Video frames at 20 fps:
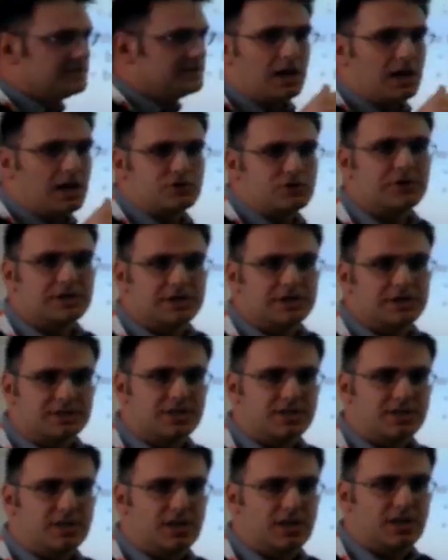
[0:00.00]
or better selection
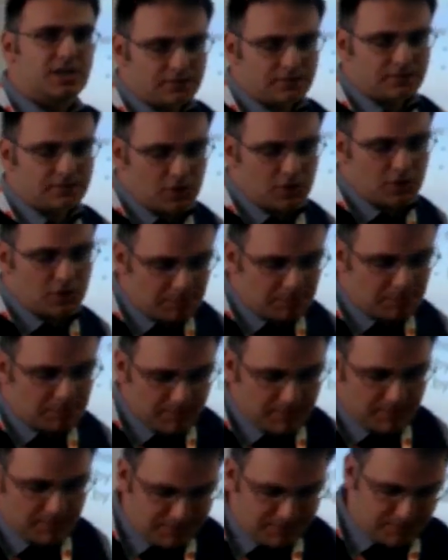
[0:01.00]
of the OPP
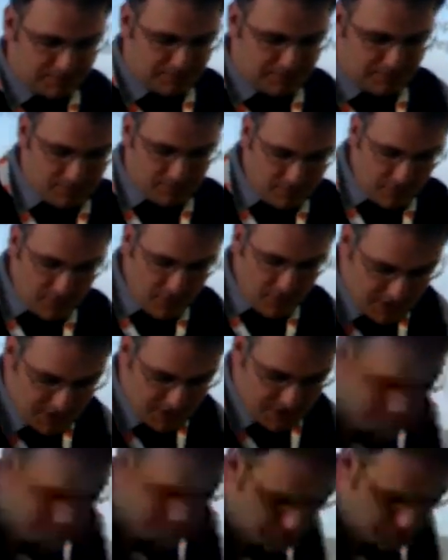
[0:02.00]
for CPU.